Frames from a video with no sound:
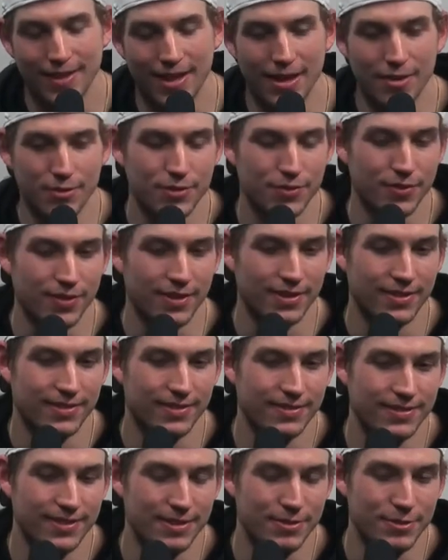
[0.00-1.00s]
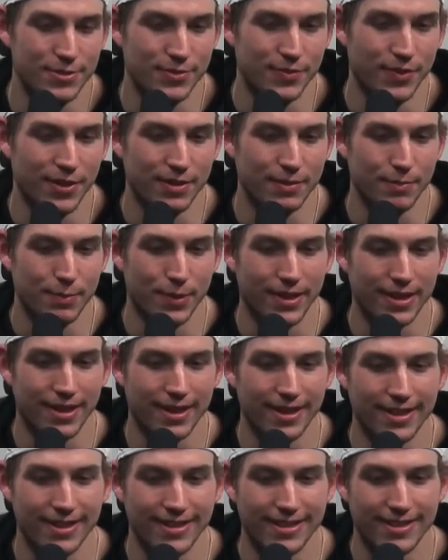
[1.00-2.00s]
it was fun,
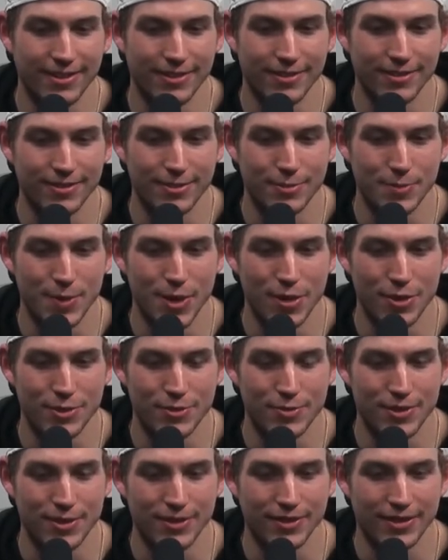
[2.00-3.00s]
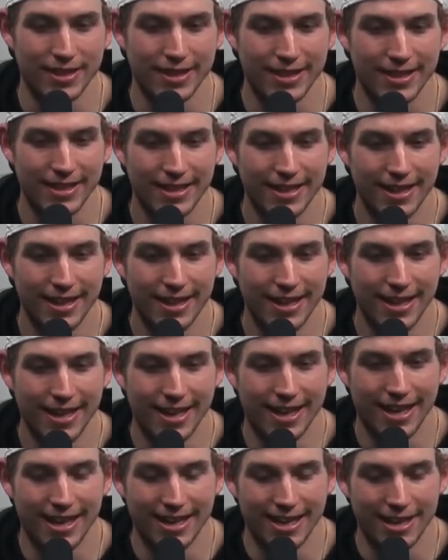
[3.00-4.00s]
but to be honest with you, like,
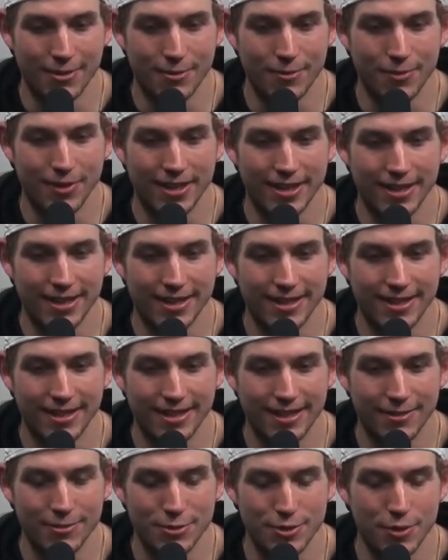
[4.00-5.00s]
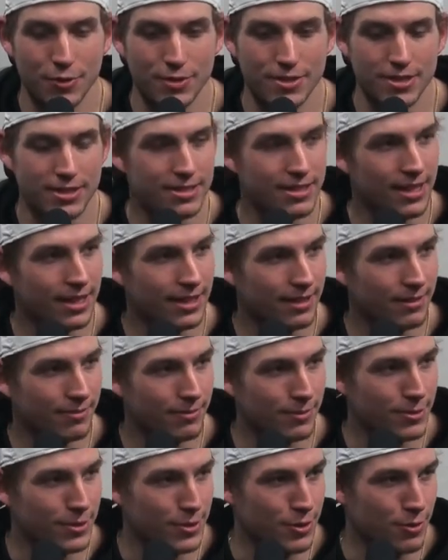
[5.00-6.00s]
I was always excited
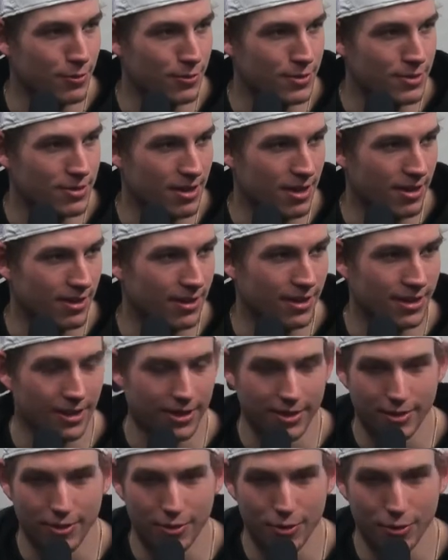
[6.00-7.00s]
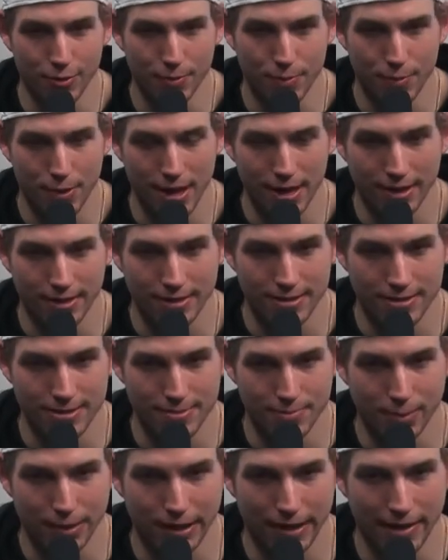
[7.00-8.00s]
when school was done and I could go to practice
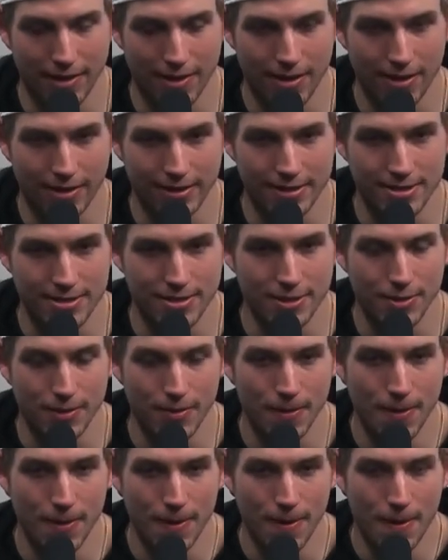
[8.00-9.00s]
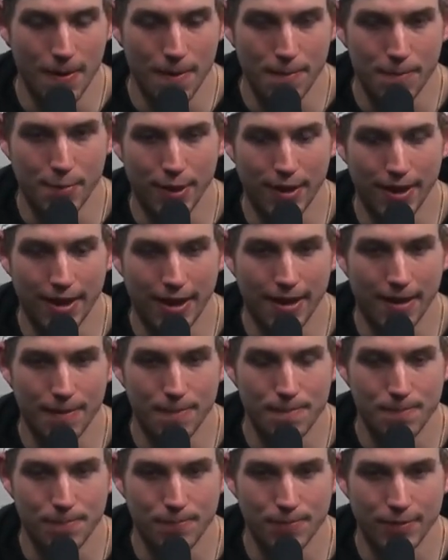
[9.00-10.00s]
and play hockey. So, but on
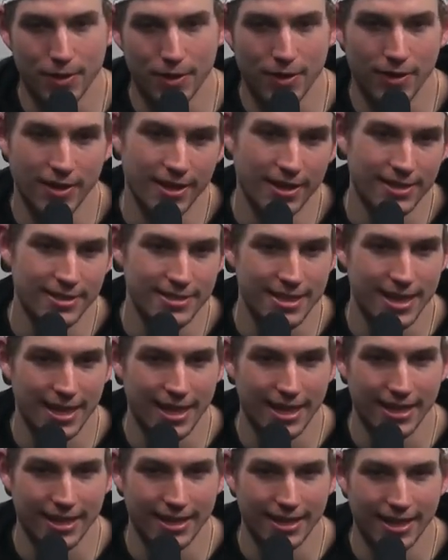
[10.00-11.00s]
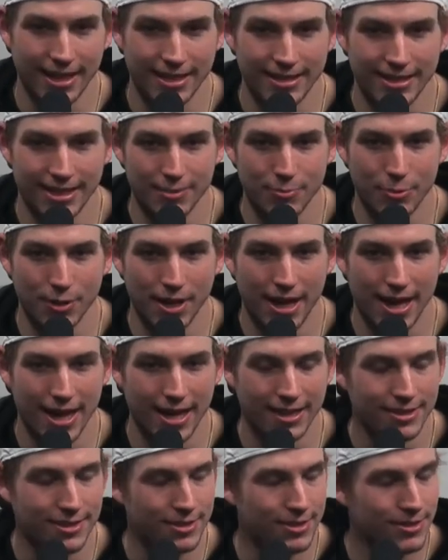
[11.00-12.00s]
the other side, I did what I
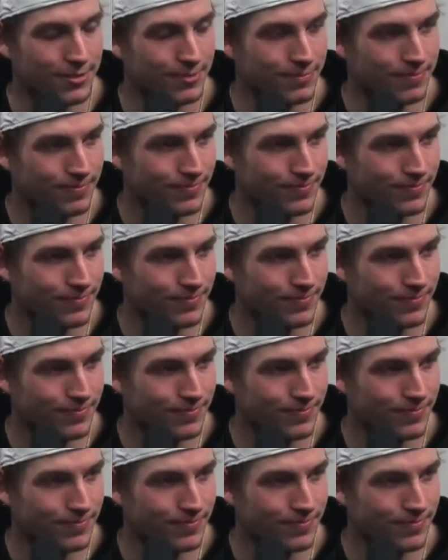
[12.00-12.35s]
had to do.